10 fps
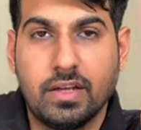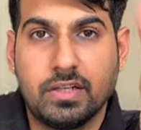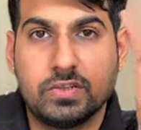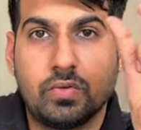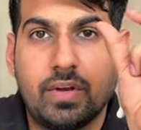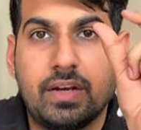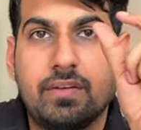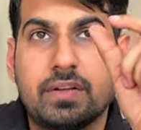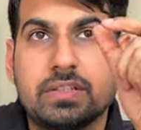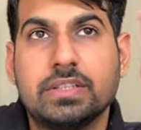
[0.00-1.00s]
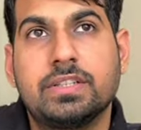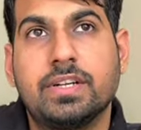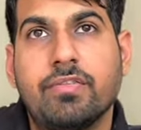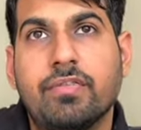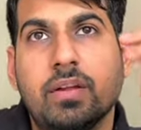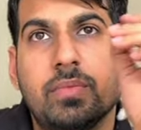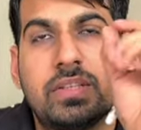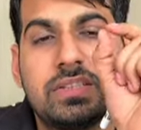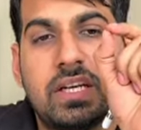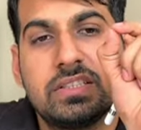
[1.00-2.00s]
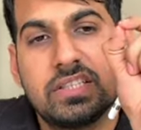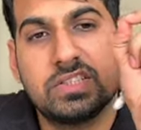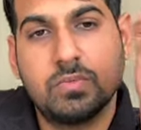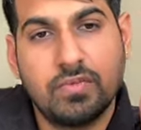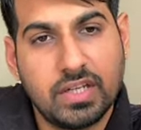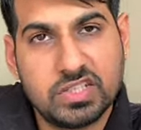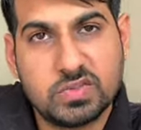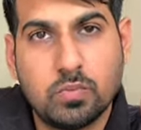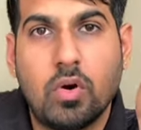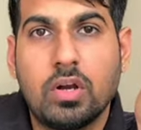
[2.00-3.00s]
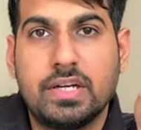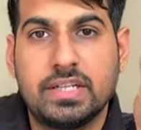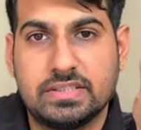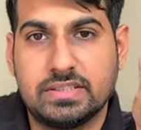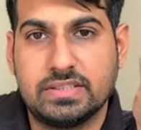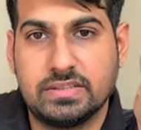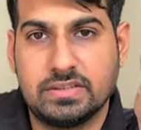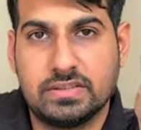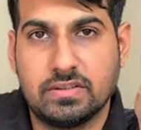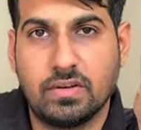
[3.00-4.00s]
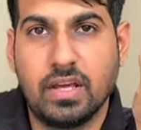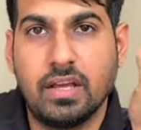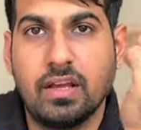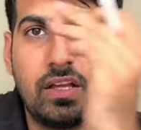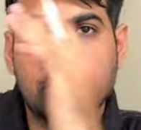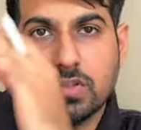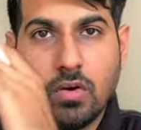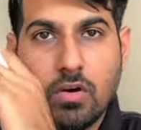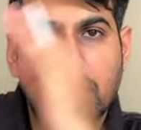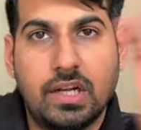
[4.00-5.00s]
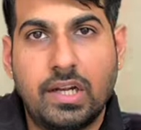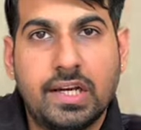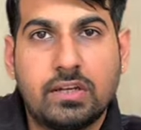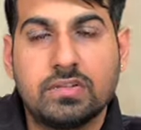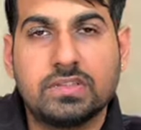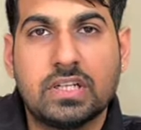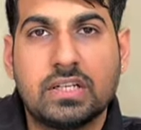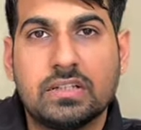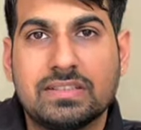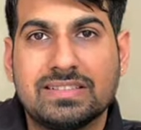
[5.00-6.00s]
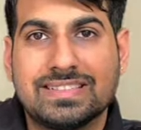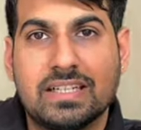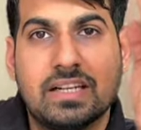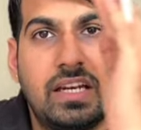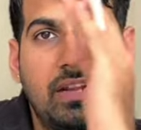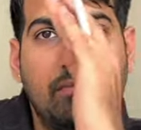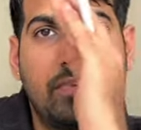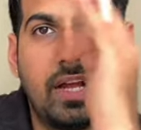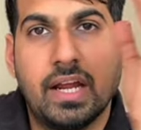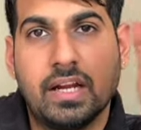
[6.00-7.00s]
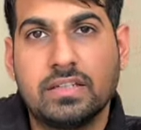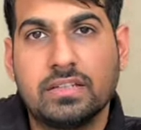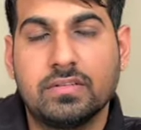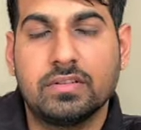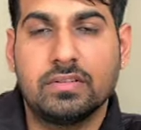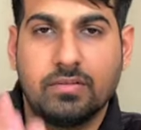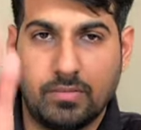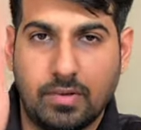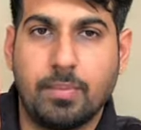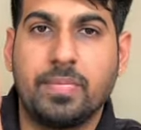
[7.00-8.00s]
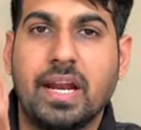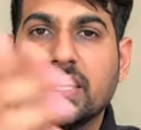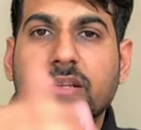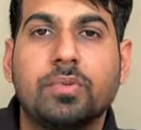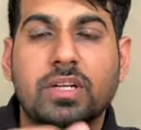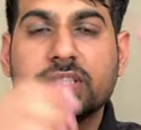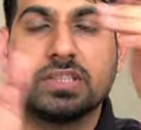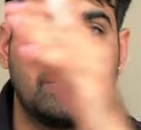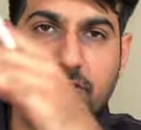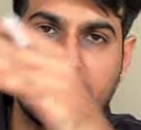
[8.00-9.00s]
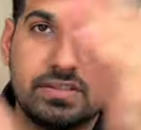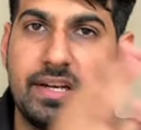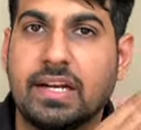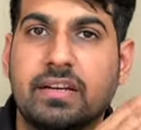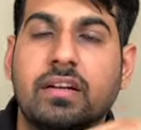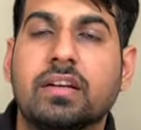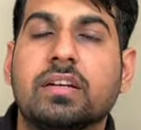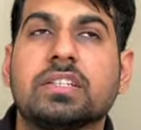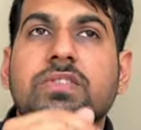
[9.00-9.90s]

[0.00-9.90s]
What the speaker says: So when we are drifting means they are just moving a small distance. Okay, so all the electrons are suddenly applied the potential difference, the electric current is